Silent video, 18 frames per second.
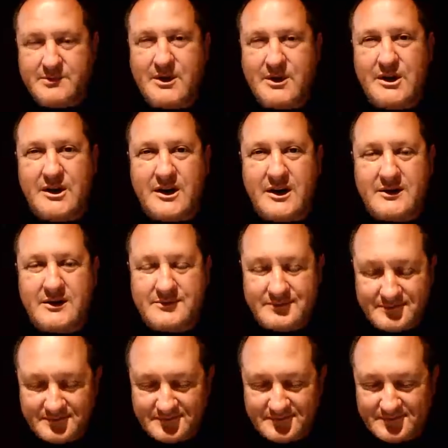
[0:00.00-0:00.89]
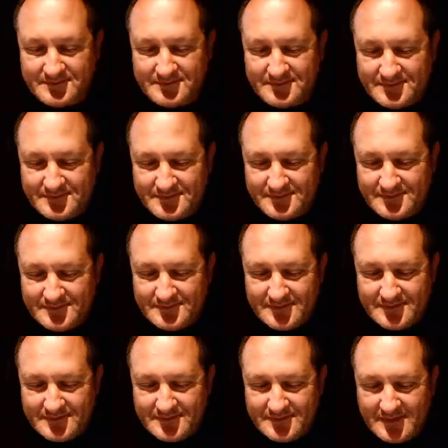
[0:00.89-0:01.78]
Thanks, Mara.
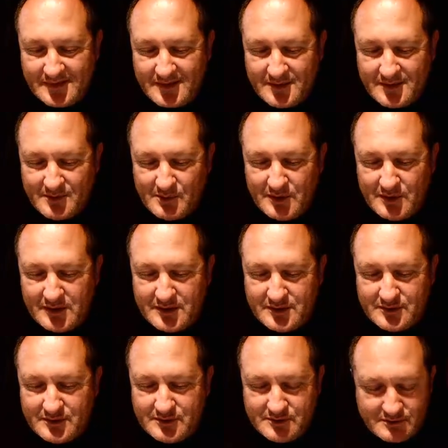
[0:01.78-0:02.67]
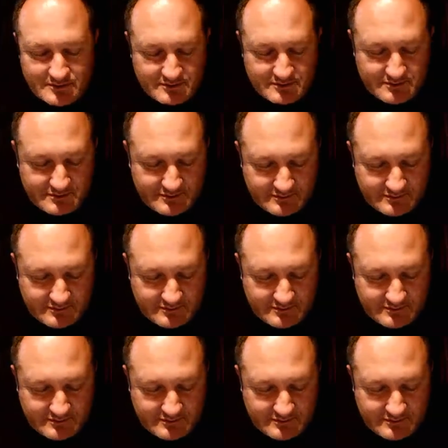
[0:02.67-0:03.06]
Will do.